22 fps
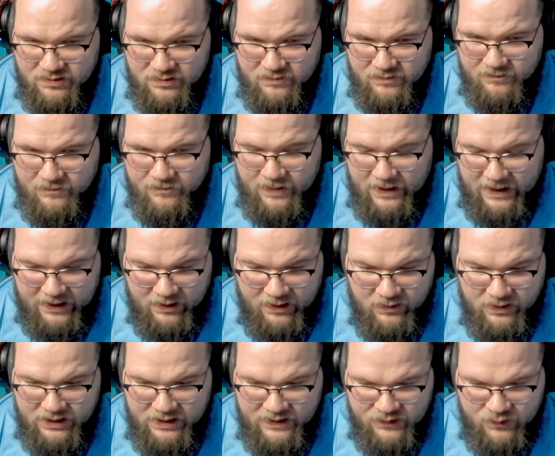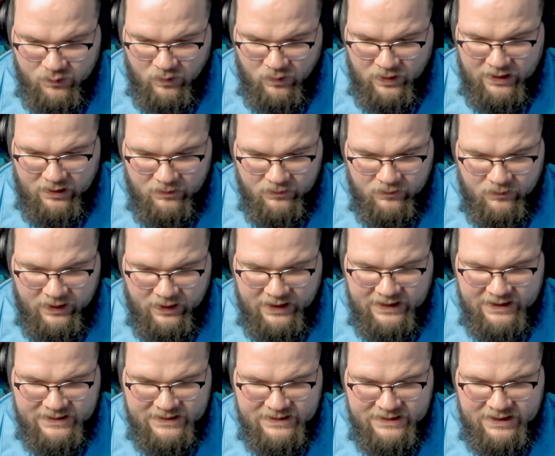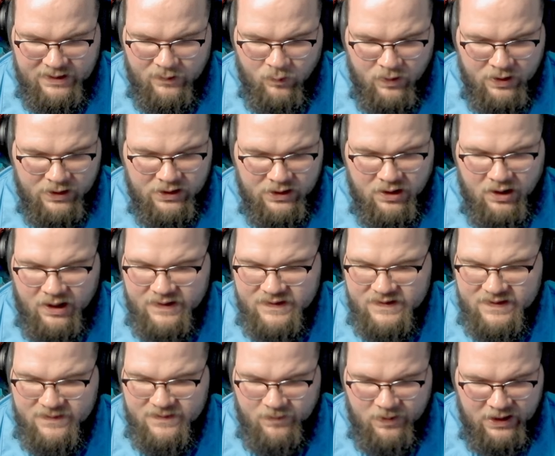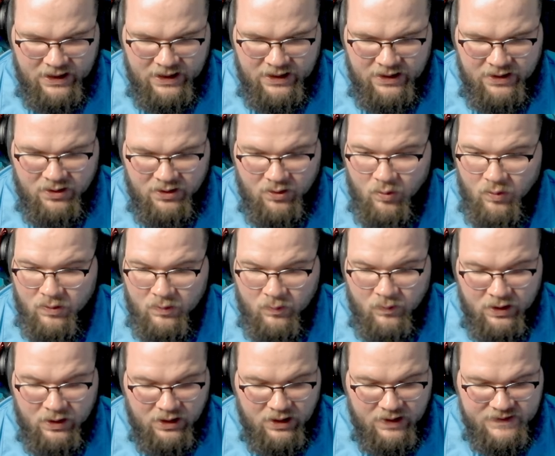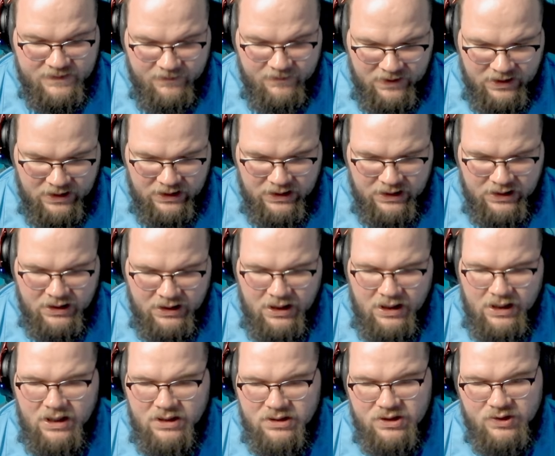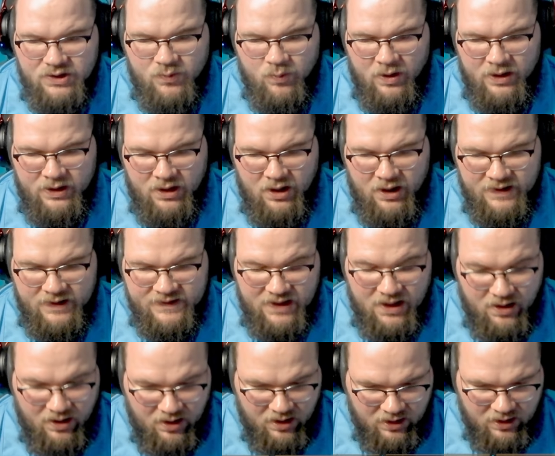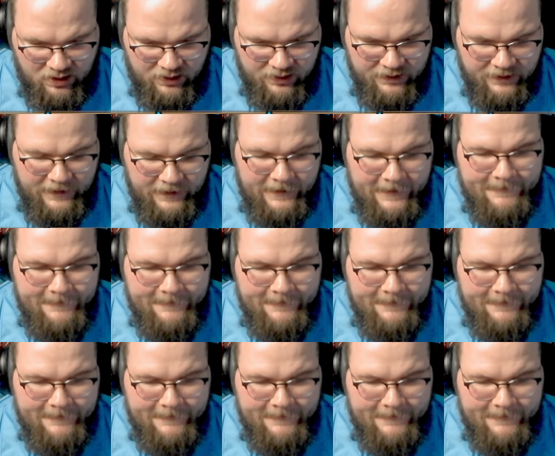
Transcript: pirate as well, right? It doesn't say 1-cost spell or 1-cost minion, just 1-cost card.